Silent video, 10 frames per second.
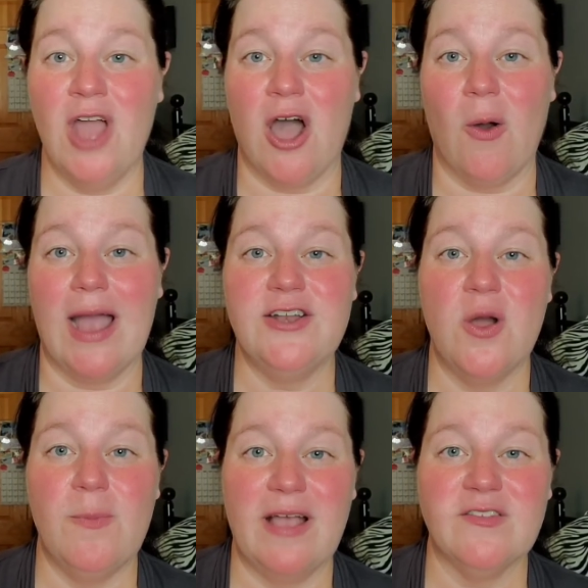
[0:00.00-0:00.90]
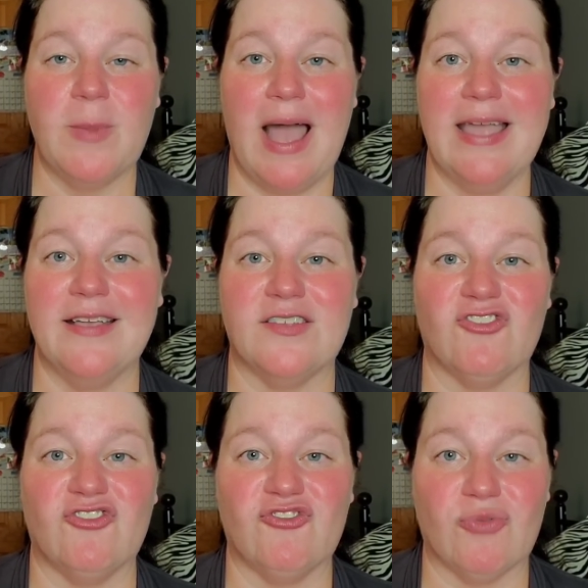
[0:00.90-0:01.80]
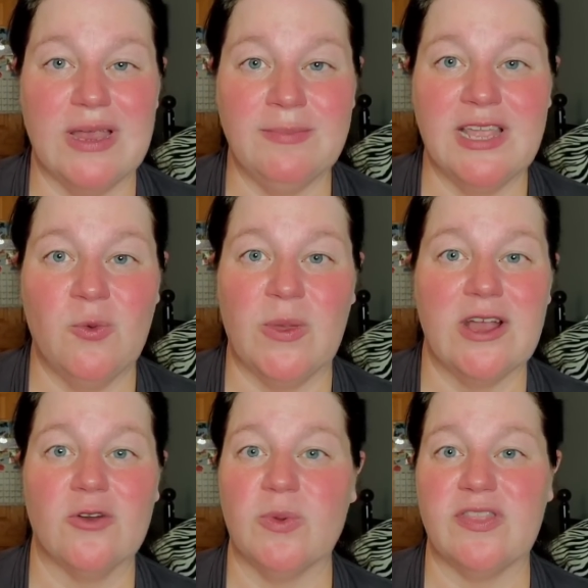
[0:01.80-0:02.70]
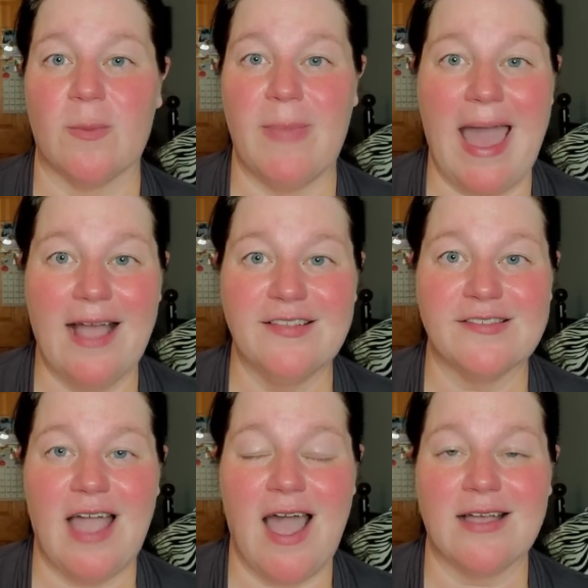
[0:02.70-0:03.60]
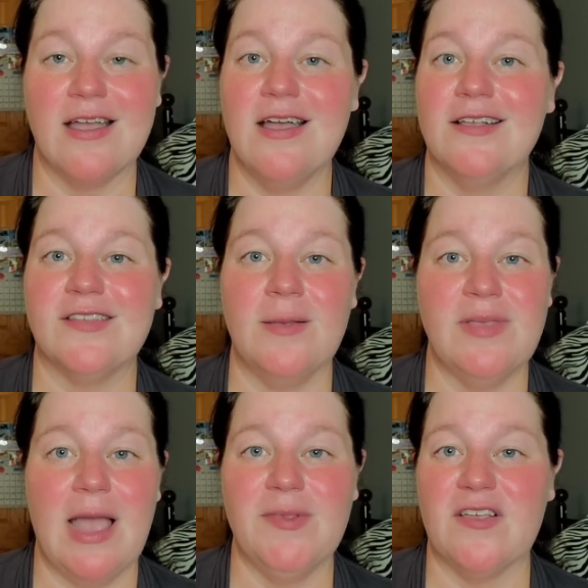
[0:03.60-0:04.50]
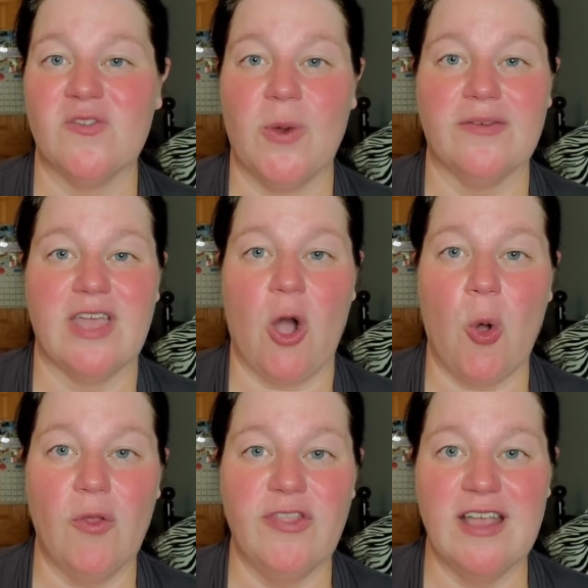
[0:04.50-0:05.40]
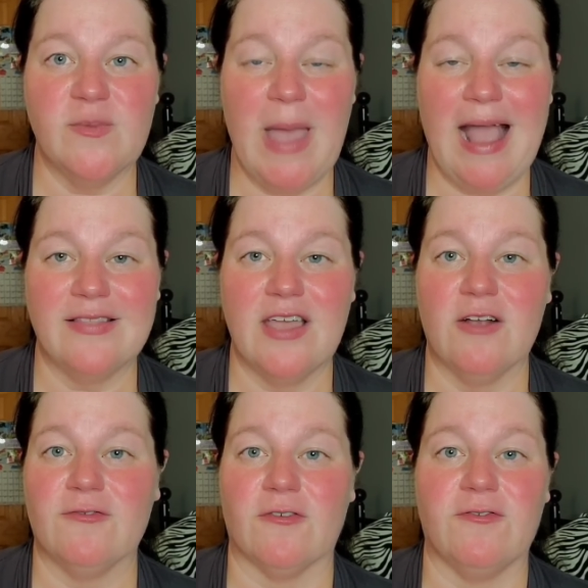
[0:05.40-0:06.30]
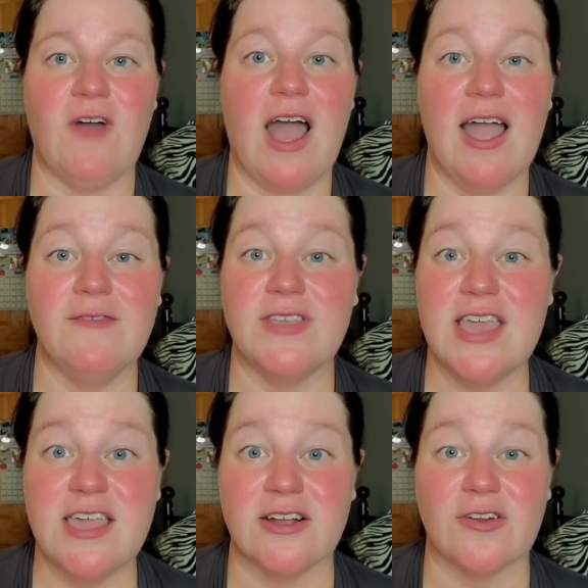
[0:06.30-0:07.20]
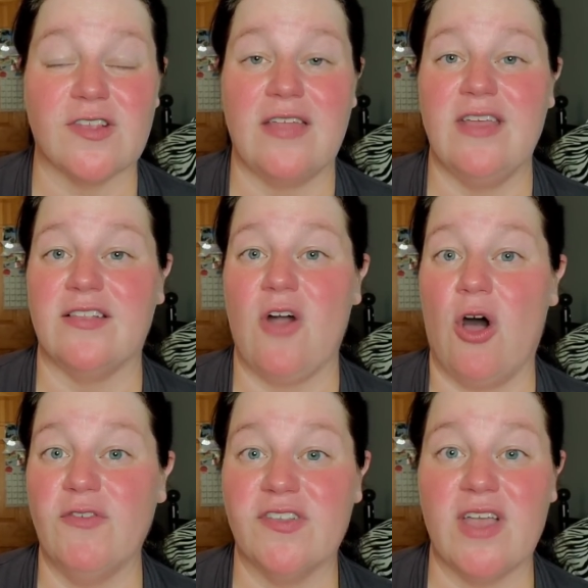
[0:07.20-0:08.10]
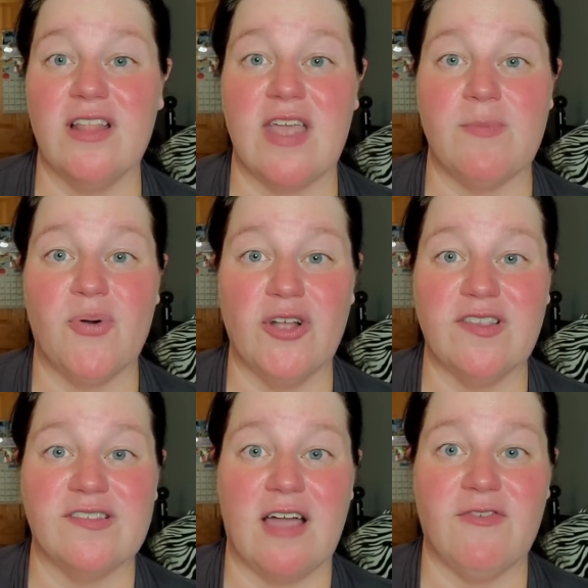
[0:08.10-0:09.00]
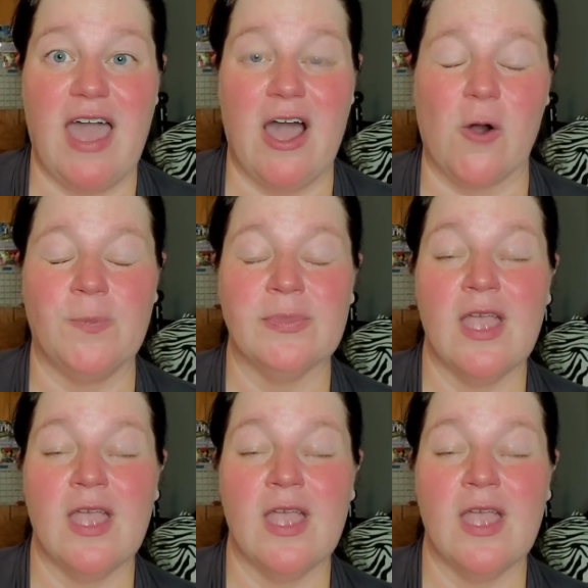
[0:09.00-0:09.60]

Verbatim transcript: know. I know Best Buy is extremely weird with their back stock. Sometimes, I swear, they hold things back there for 5 years, and then all of a sudden they put stuff out.